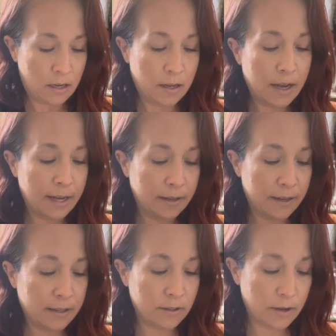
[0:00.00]

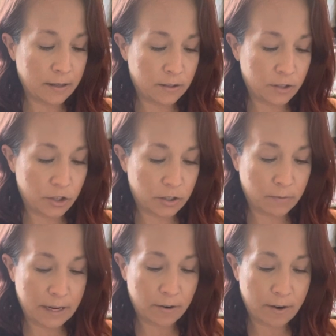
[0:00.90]
And so it's just
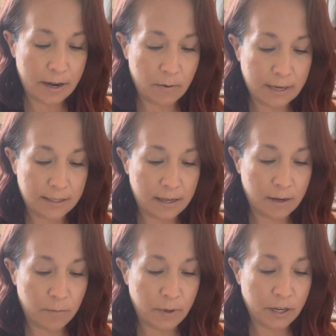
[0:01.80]
reiterating what I
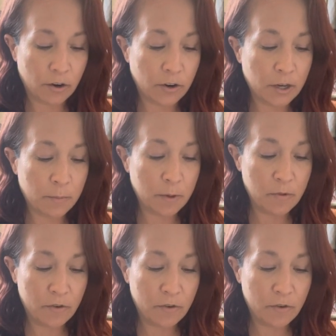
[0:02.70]
said, but you're going to be